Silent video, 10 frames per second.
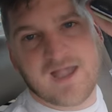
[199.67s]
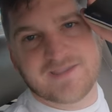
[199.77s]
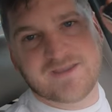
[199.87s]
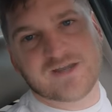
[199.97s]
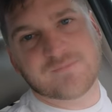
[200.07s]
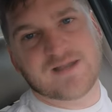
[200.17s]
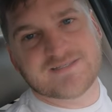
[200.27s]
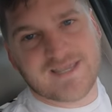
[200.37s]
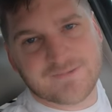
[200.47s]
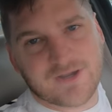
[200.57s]
I carry my
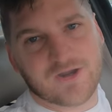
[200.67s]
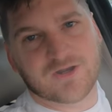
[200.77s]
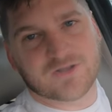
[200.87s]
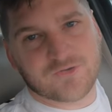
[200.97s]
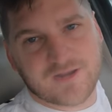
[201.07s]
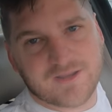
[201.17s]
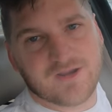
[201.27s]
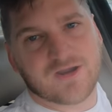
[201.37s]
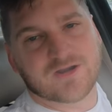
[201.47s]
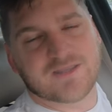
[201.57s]
debit card, credit
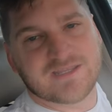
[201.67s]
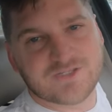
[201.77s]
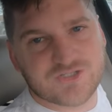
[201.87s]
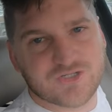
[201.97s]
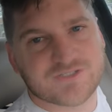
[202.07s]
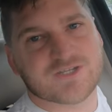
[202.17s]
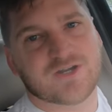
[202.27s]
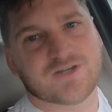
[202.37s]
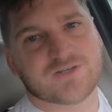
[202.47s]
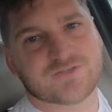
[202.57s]
card, insurance
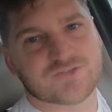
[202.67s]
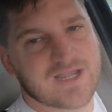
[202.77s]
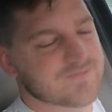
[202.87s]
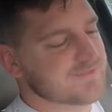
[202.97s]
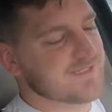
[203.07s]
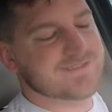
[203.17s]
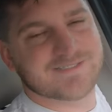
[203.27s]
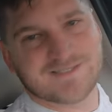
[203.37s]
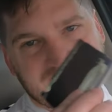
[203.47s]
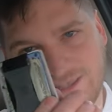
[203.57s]
card, driver's
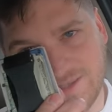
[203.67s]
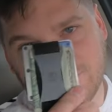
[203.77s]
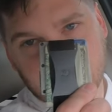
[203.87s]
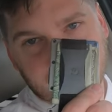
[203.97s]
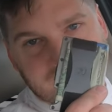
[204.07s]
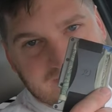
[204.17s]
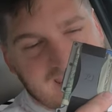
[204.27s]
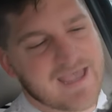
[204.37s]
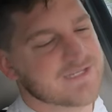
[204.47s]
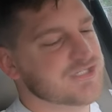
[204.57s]
license, and a little bit of
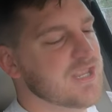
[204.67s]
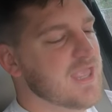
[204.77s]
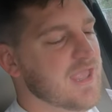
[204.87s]
cash.